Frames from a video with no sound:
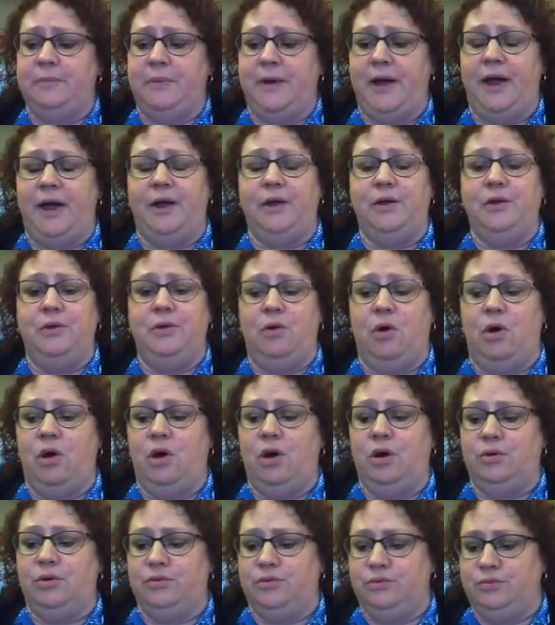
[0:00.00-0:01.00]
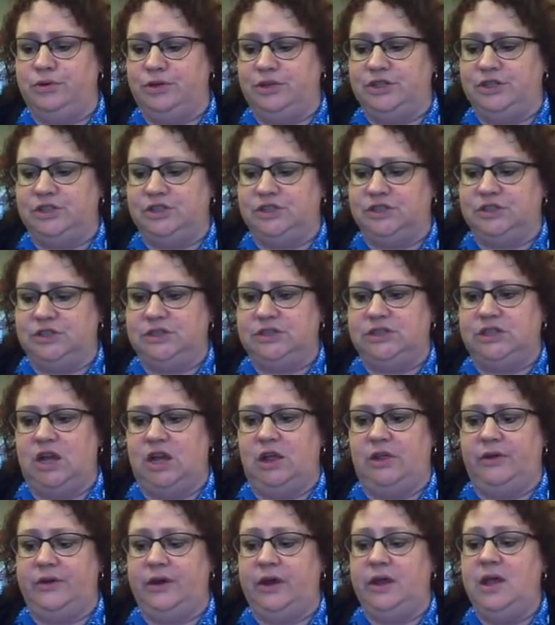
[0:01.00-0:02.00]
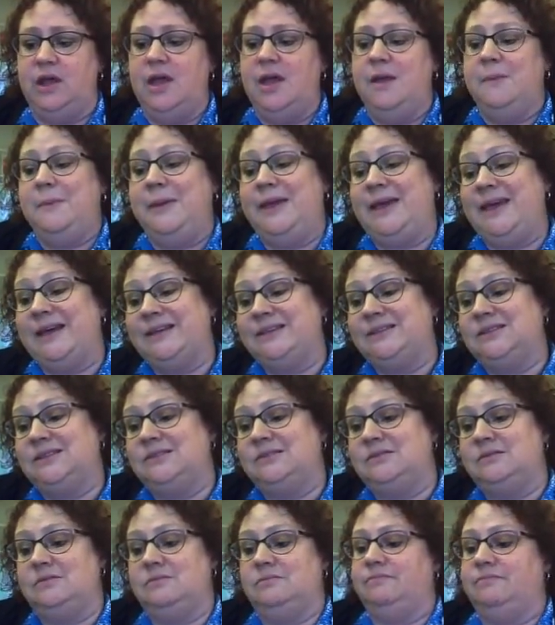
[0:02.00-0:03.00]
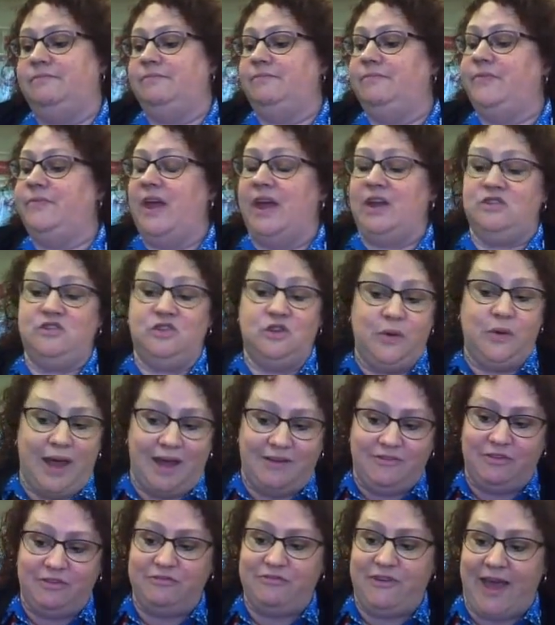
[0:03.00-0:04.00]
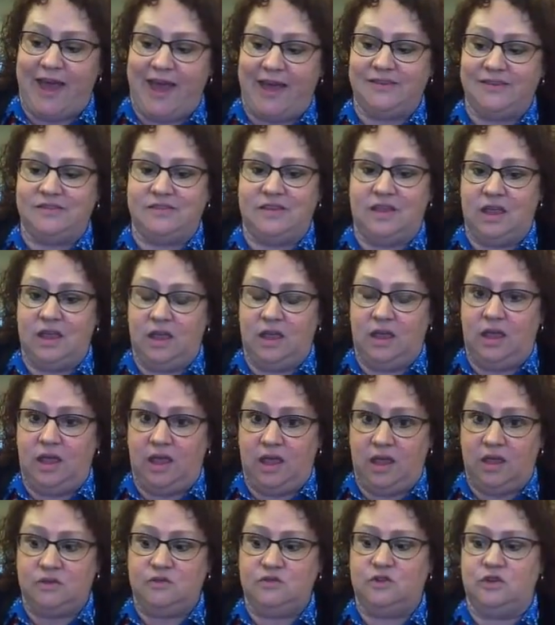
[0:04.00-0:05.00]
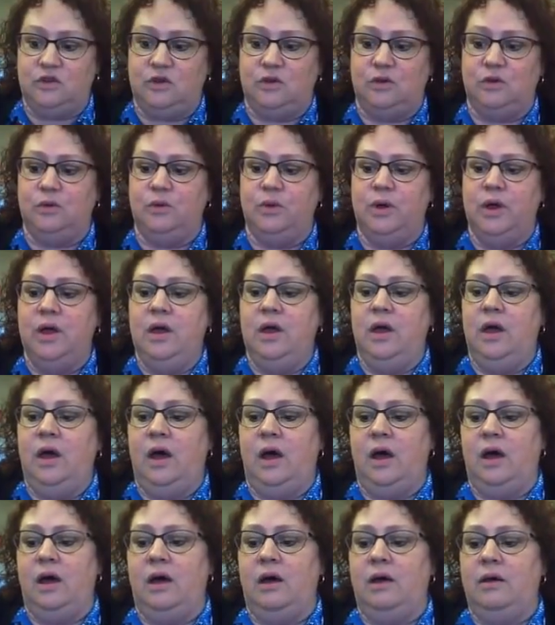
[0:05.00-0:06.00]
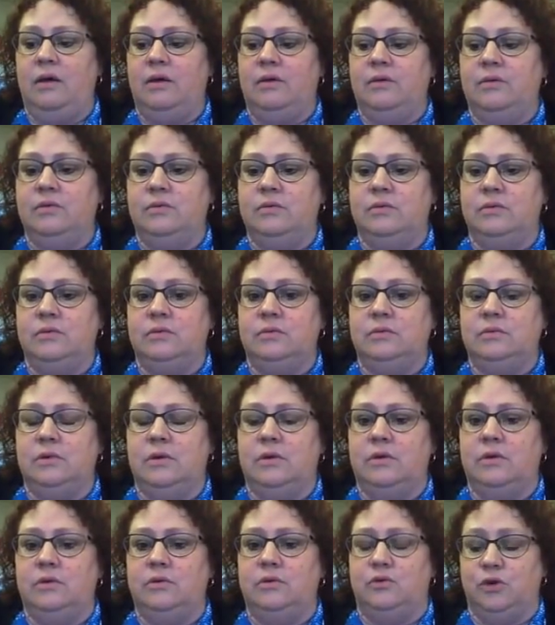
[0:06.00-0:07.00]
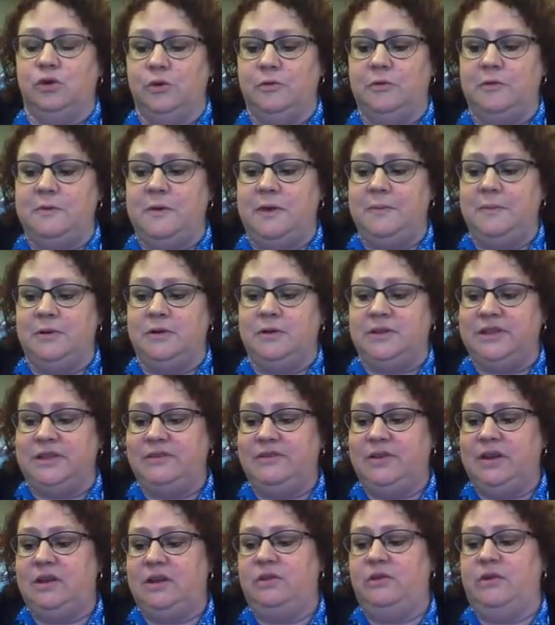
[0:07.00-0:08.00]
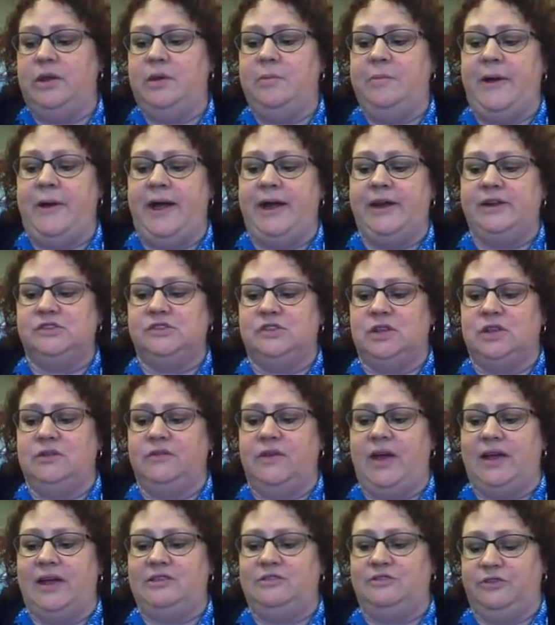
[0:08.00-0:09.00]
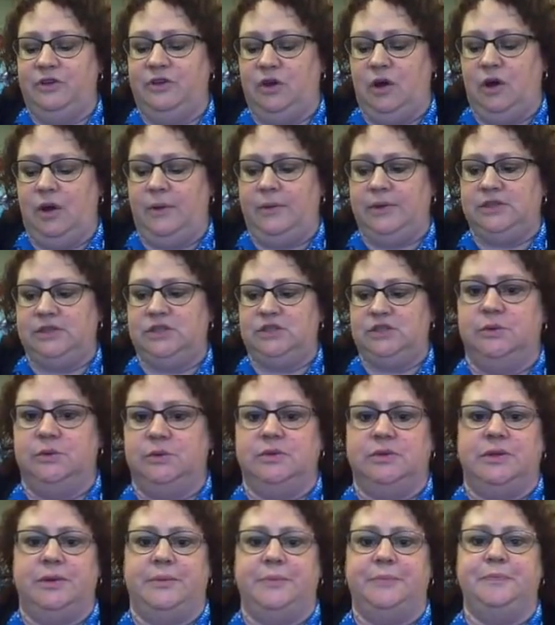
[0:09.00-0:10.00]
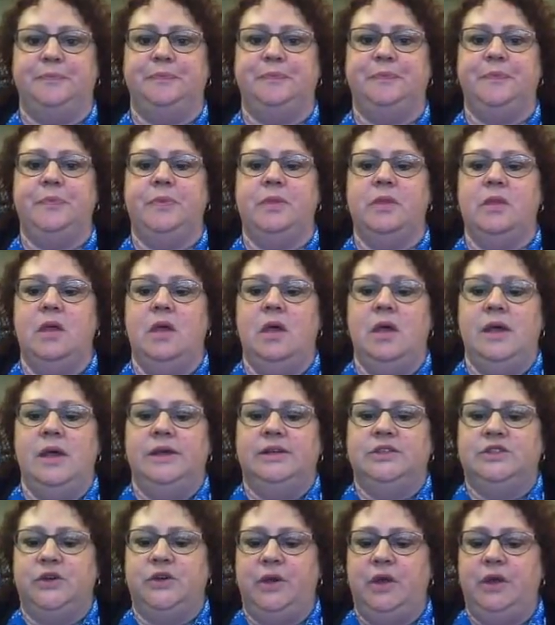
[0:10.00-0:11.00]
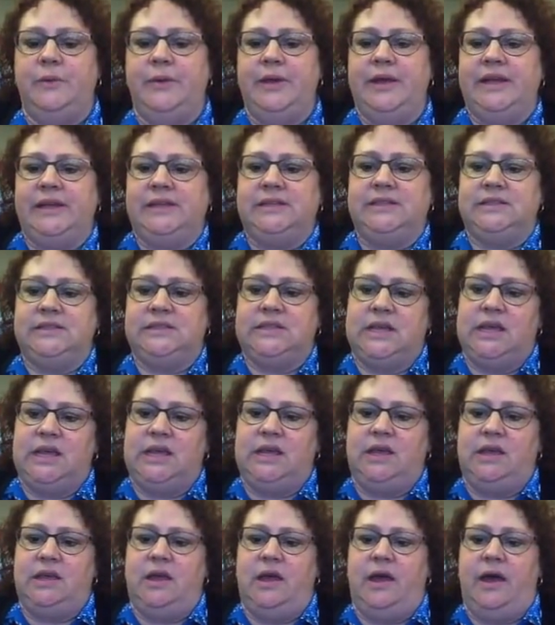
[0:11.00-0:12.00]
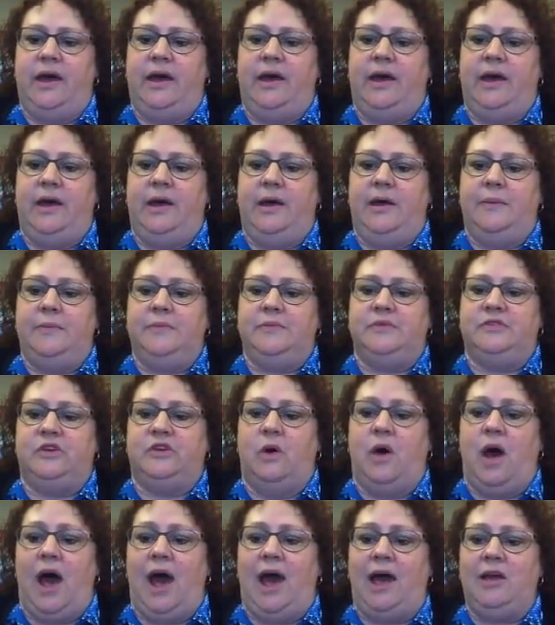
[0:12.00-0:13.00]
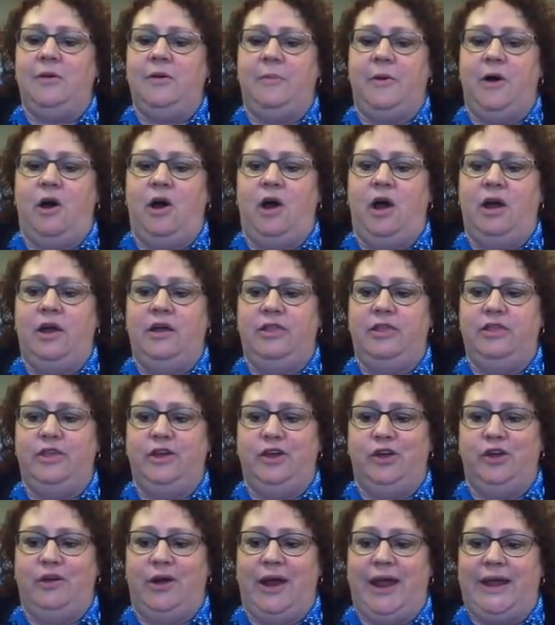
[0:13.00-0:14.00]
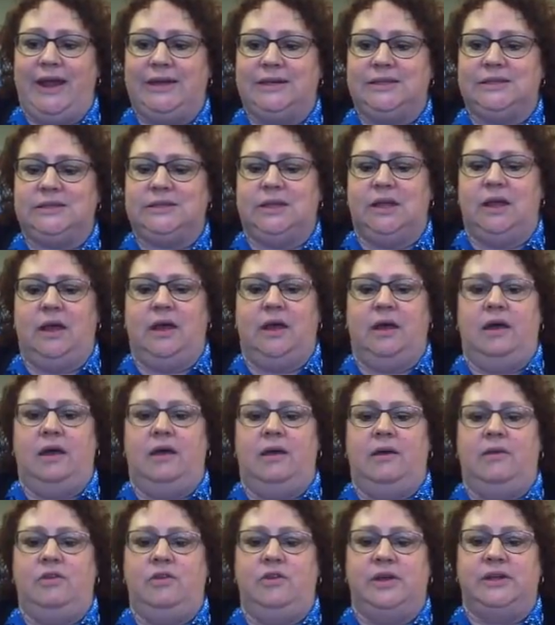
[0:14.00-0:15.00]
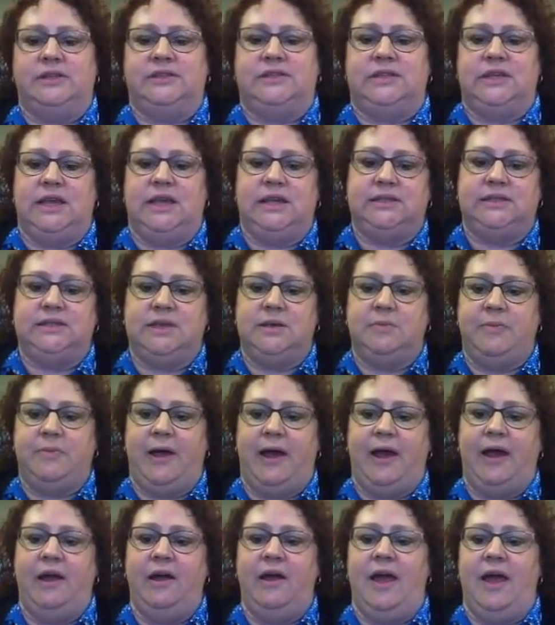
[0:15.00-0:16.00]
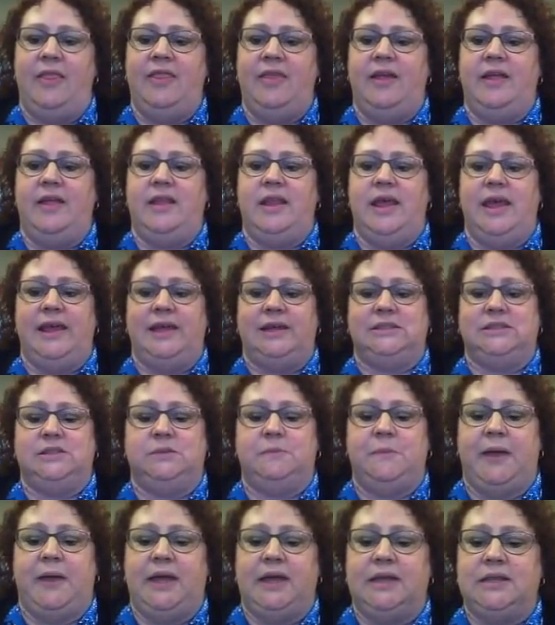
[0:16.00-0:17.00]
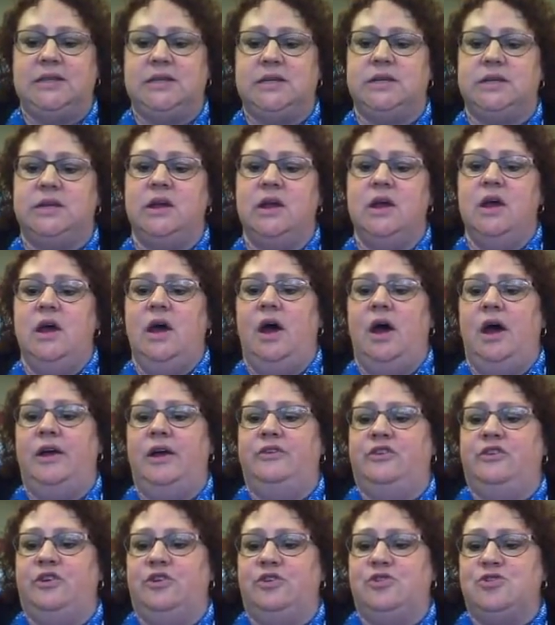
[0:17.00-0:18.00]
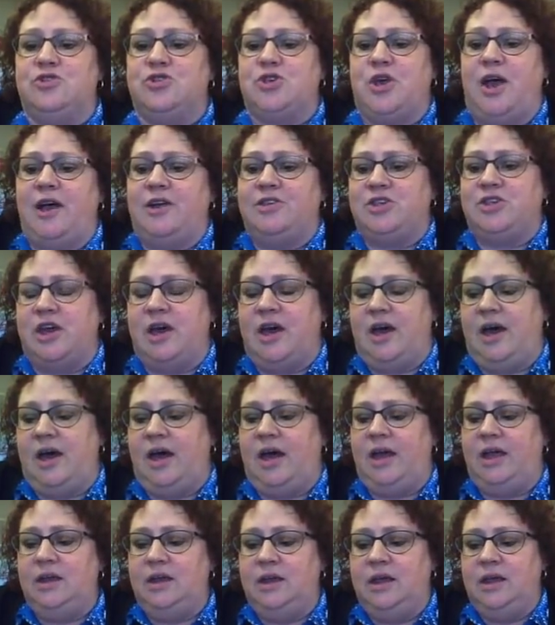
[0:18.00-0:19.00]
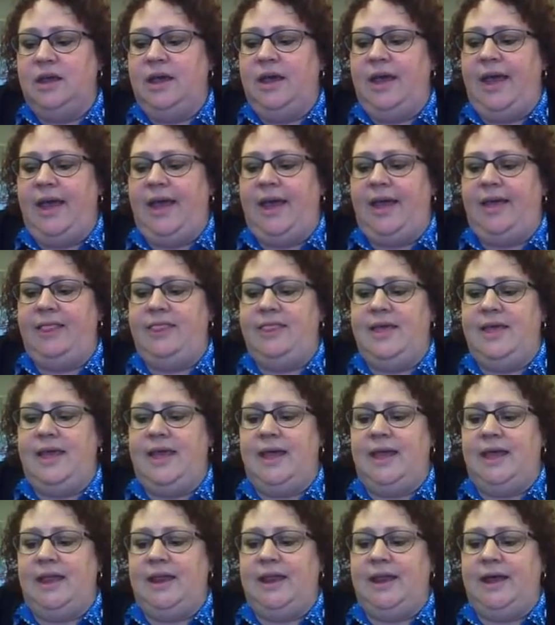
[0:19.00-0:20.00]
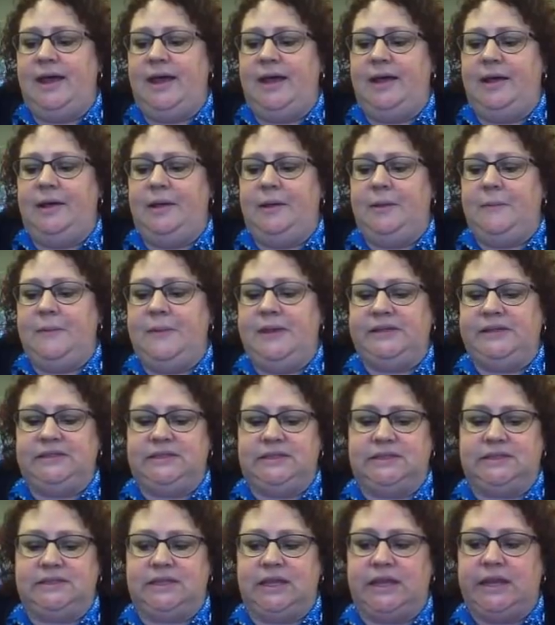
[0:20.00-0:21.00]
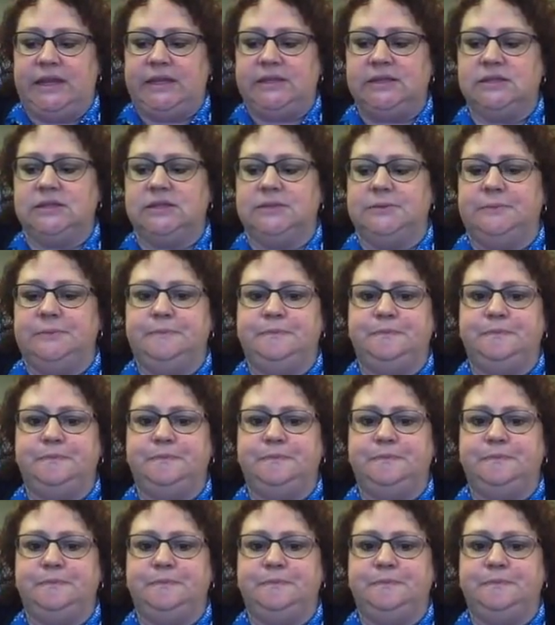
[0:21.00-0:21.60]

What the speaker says: Empire who are religiously tolerant, because they do have a vast Hindu group of people living in their empire, so they've got to figure out what with them. So here we can see, so Akbar the Great, you can see his empire, and then it expanded under Shah Jahan, and then his descendants.